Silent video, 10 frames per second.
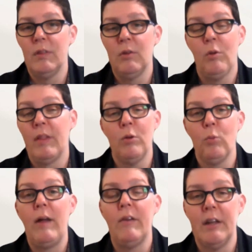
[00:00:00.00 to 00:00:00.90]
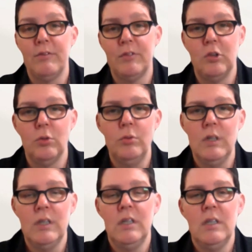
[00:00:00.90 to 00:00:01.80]
and they weren't well enough
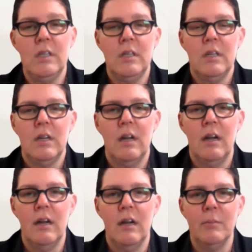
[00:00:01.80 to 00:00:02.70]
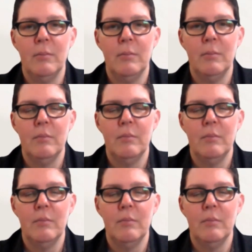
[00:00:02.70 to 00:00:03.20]
to. Uh,